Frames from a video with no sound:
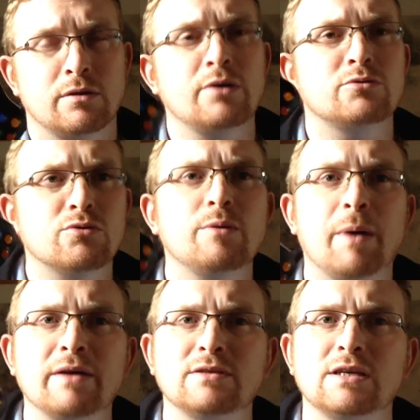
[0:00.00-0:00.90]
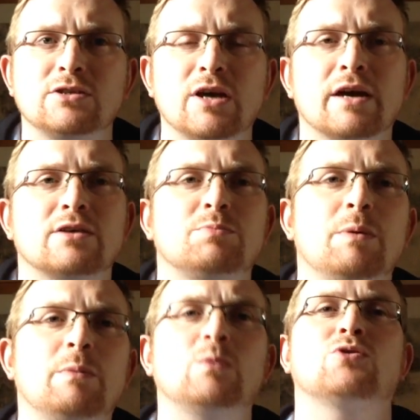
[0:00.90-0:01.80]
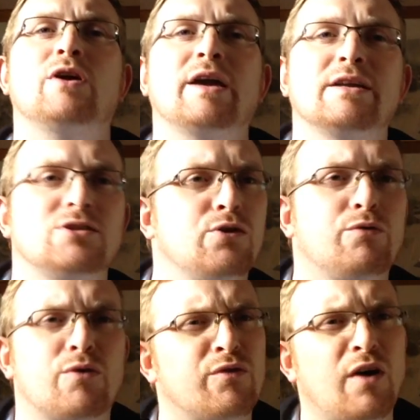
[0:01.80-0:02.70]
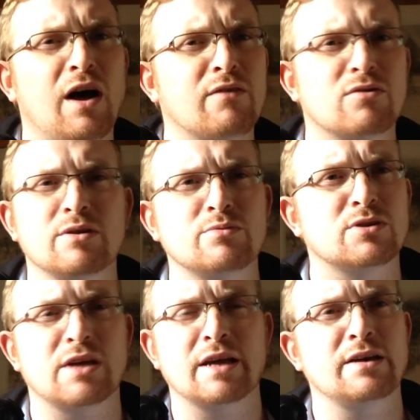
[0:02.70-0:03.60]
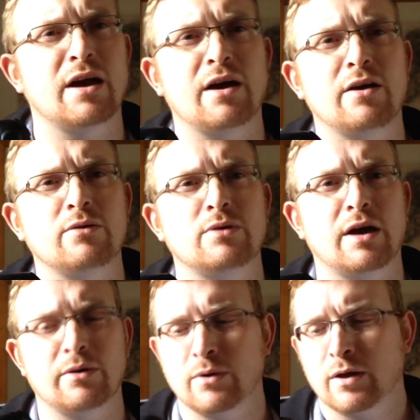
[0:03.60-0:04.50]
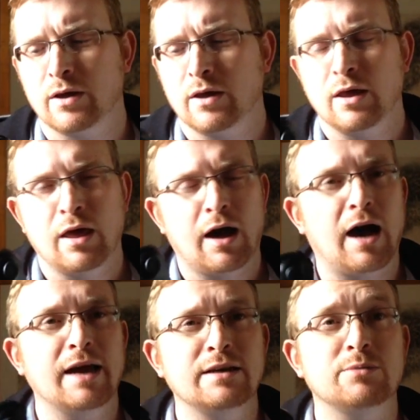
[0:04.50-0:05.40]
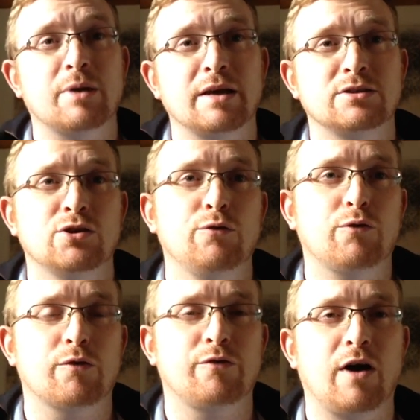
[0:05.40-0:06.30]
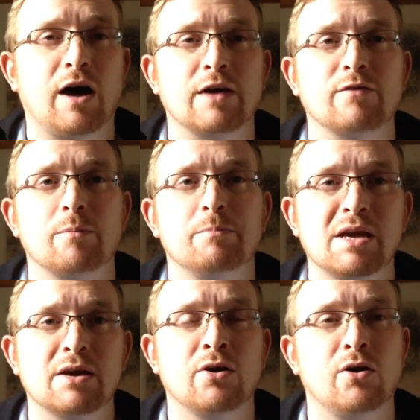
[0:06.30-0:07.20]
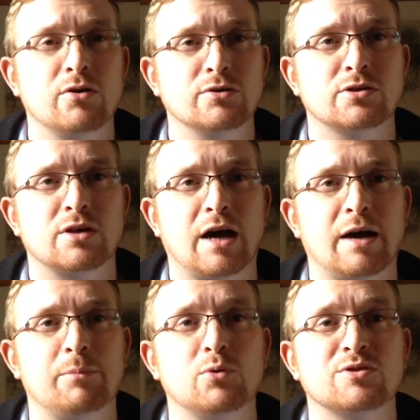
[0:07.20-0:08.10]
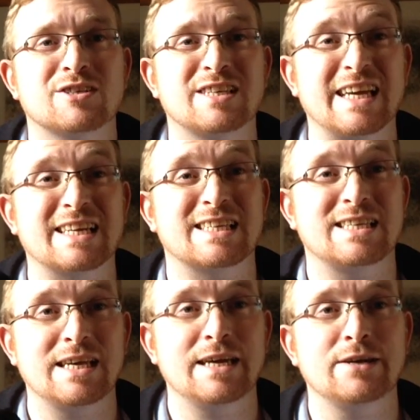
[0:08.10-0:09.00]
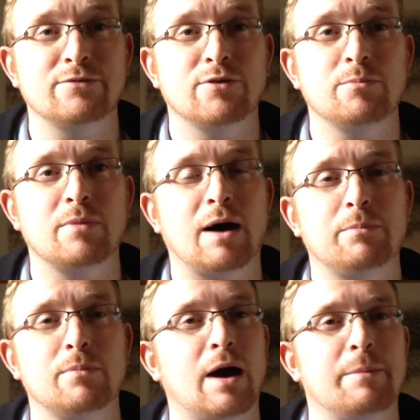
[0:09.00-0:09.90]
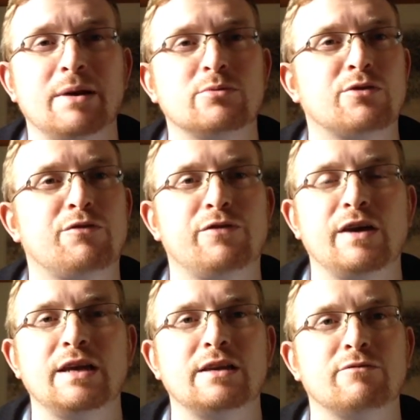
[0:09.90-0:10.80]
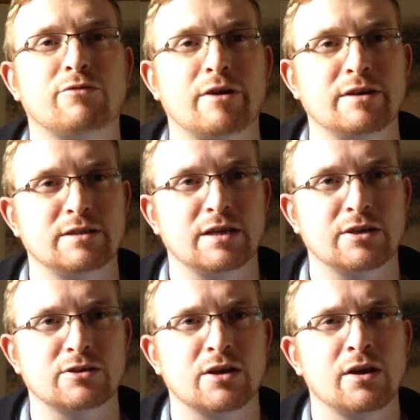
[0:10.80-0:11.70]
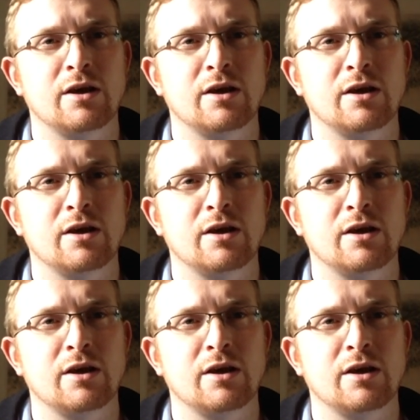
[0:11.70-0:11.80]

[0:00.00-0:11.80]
it was £3 each, yeah, because people were trying to get 2 for a £5, and he was saying no. I ended up getting 2 for a £5 because I bought 16 of them. I mean, it was a feeding frenzy, because,